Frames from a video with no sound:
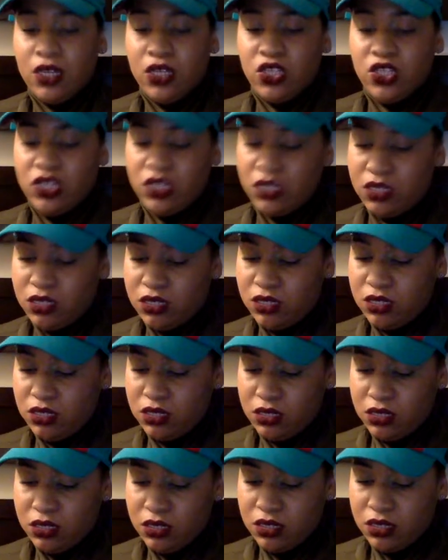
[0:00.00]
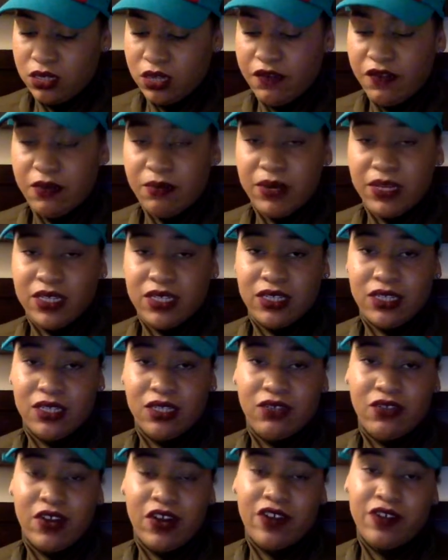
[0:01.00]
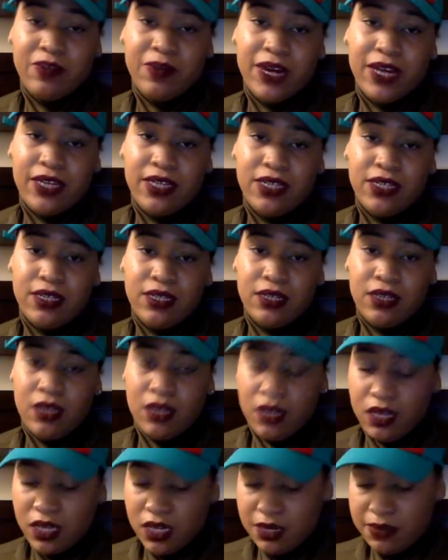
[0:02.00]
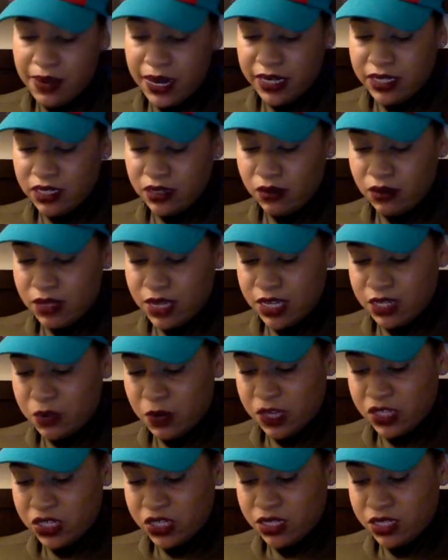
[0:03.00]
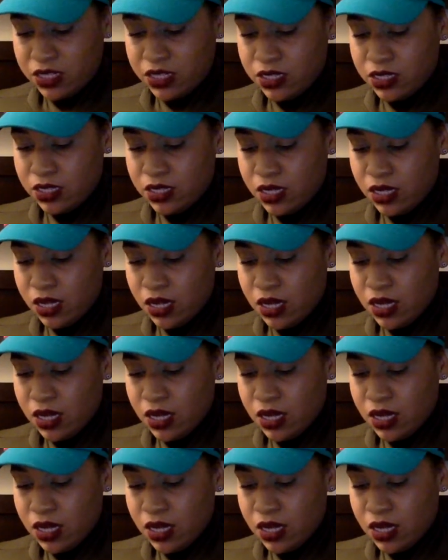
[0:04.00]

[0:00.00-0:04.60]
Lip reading: just give a message for everybody, anybody that's watching this,